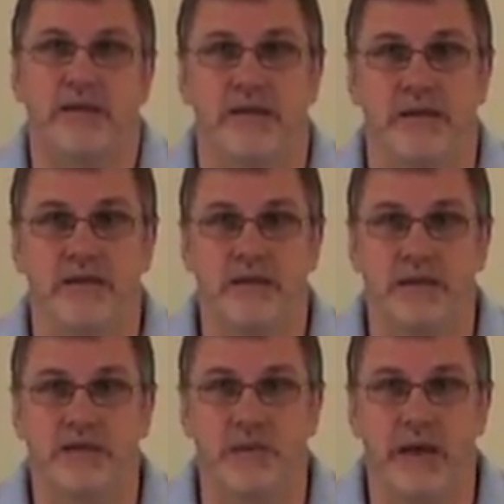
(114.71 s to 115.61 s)
the
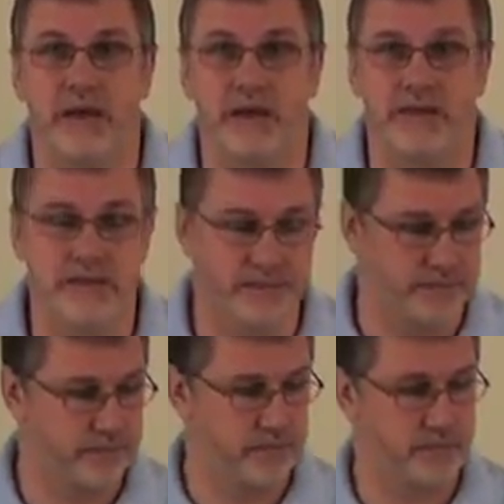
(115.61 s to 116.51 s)
easiest way is
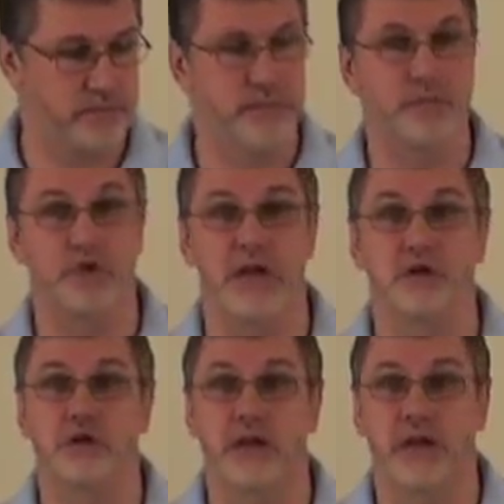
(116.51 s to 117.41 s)

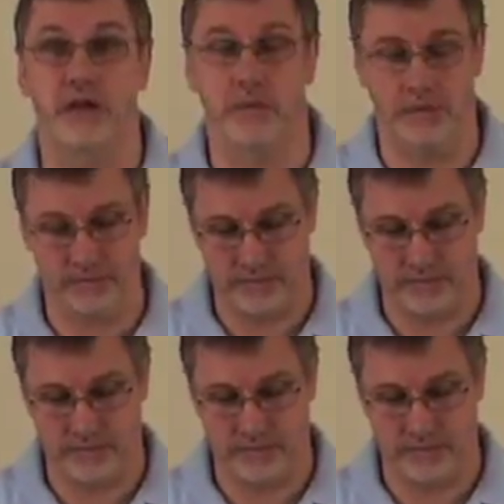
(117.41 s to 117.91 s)
change the cable.